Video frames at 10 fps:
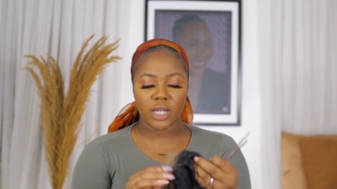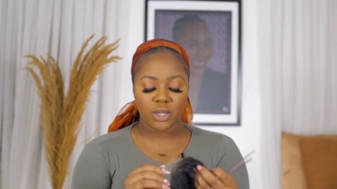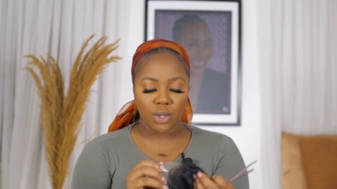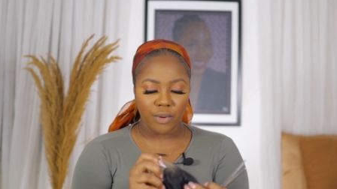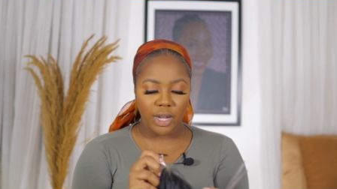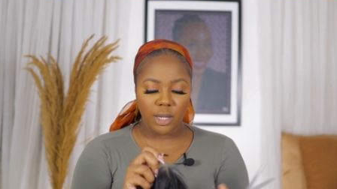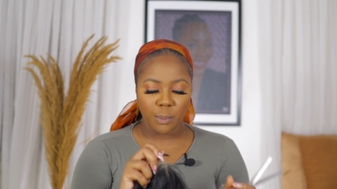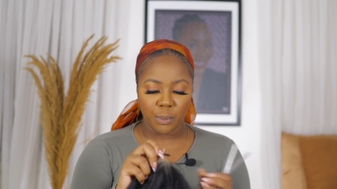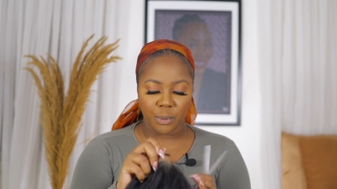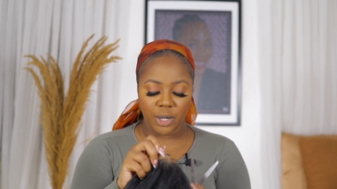it's already
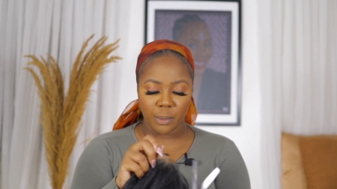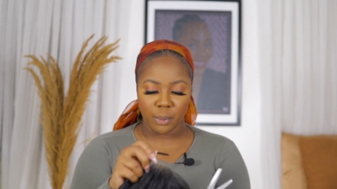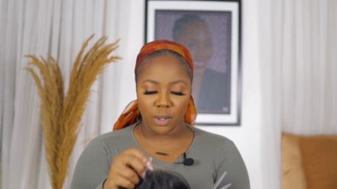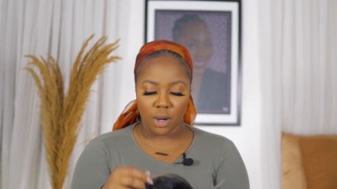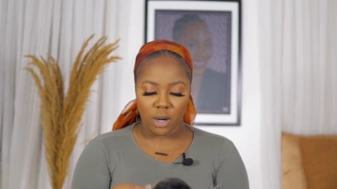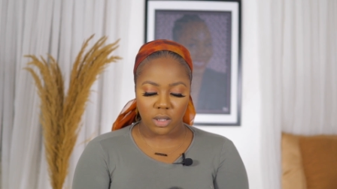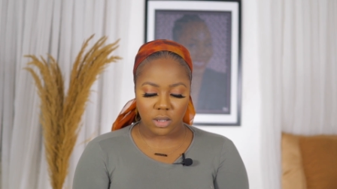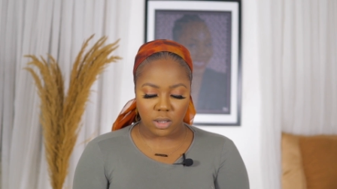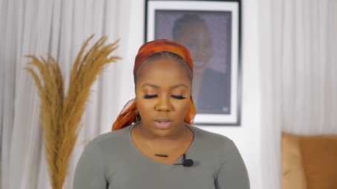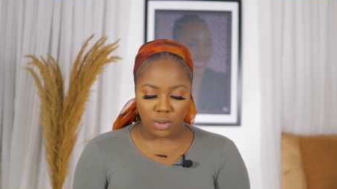pre-plucked.
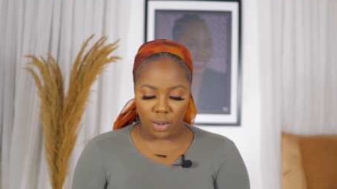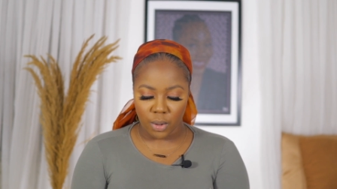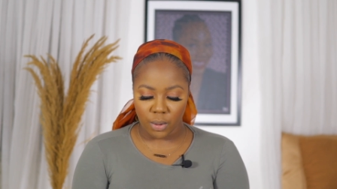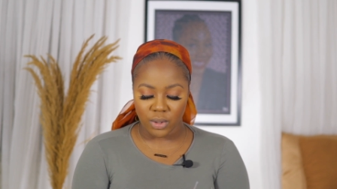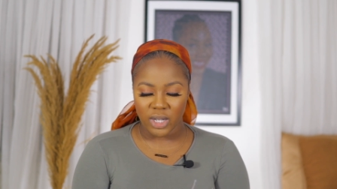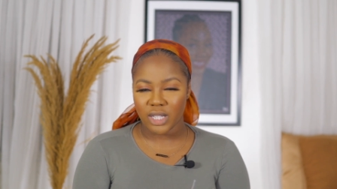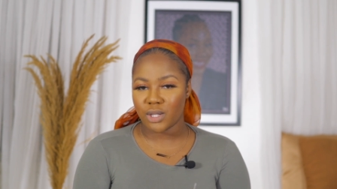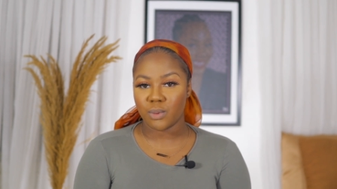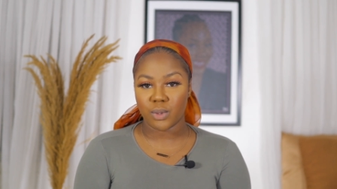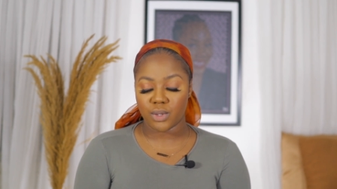So unless
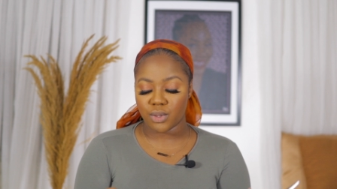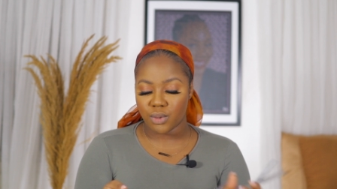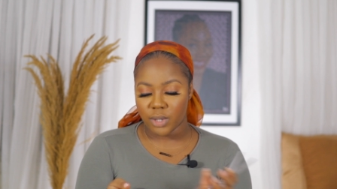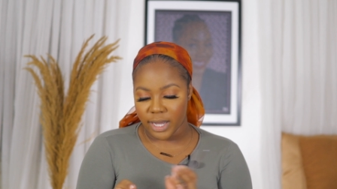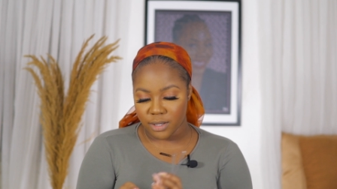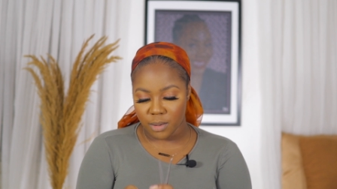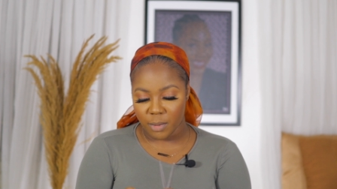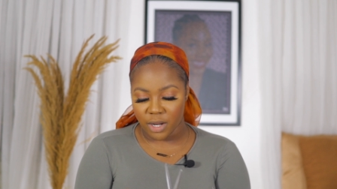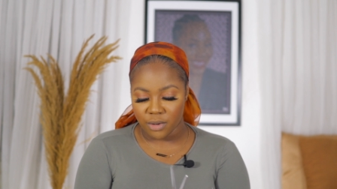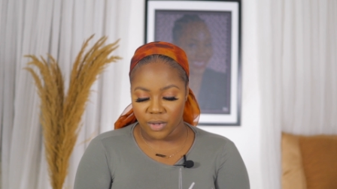you want to do like some
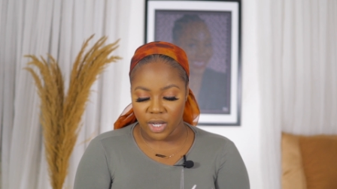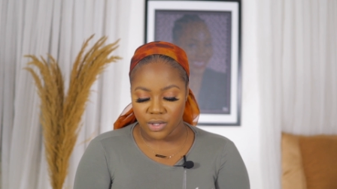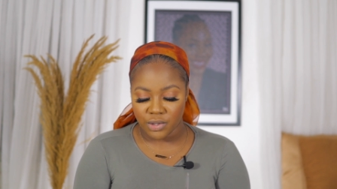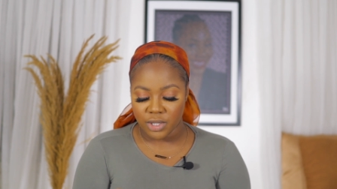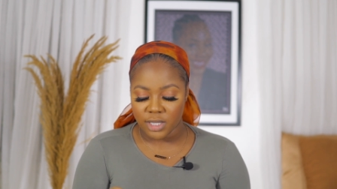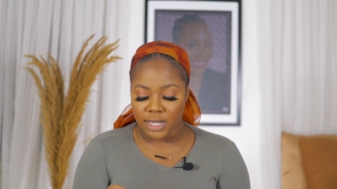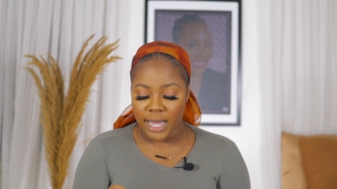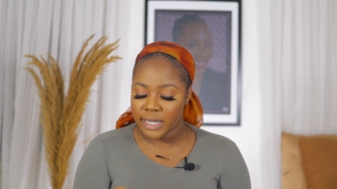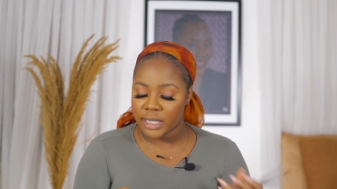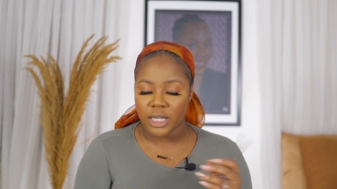kind of extra
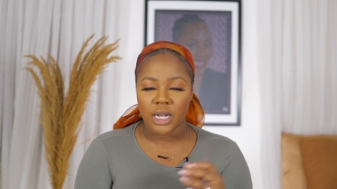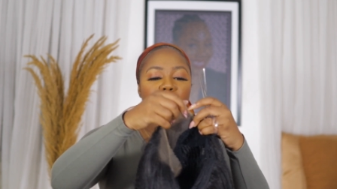styling.